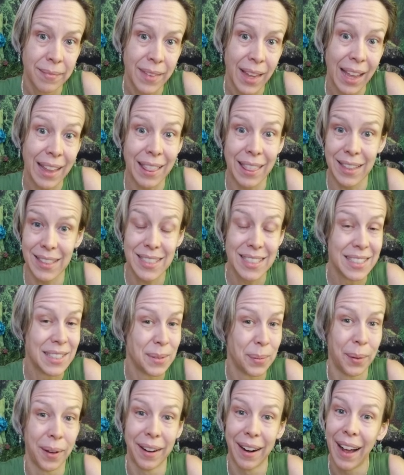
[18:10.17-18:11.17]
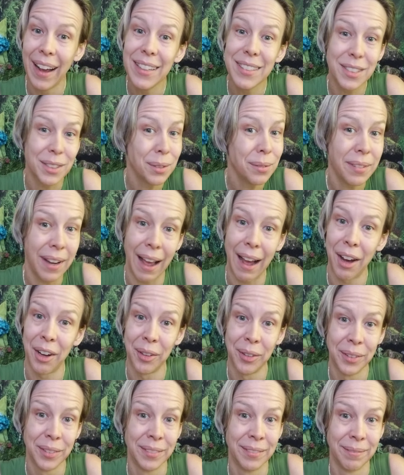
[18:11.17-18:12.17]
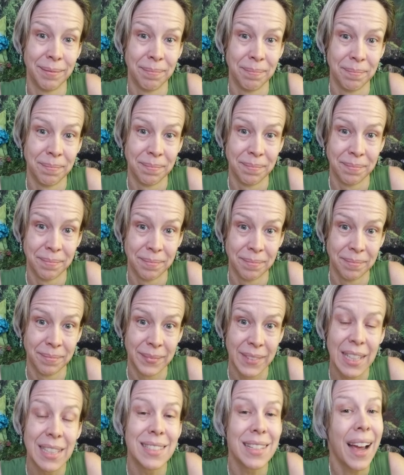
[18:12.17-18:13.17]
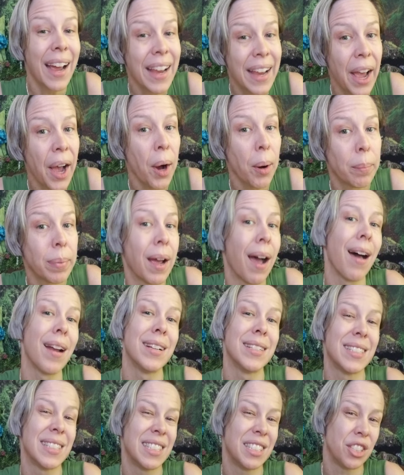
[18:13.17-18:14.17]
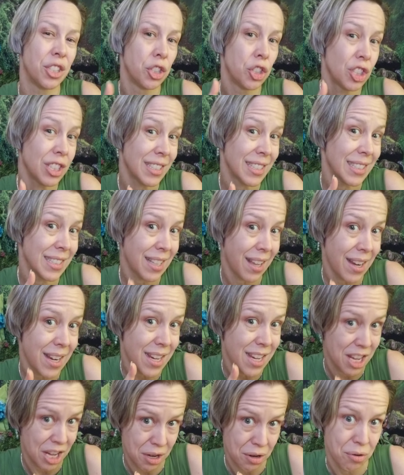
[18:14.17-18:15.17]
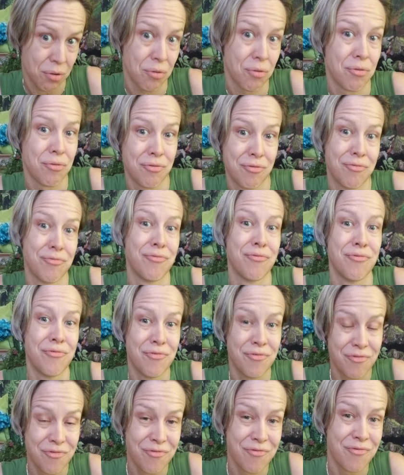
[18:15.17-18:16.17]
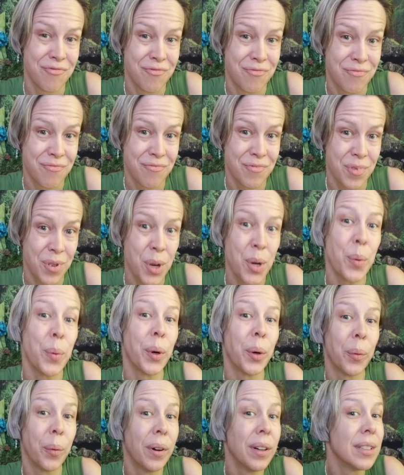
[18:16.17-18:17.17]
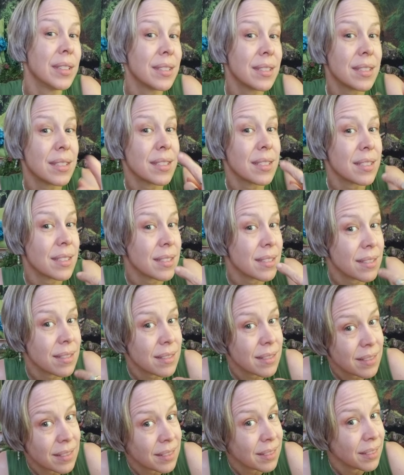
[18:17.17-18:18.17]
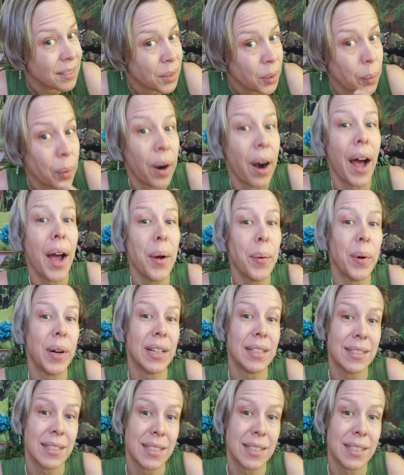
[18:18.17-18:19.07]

And this is what I do now, is I help goddesses just like you, who were once where I was,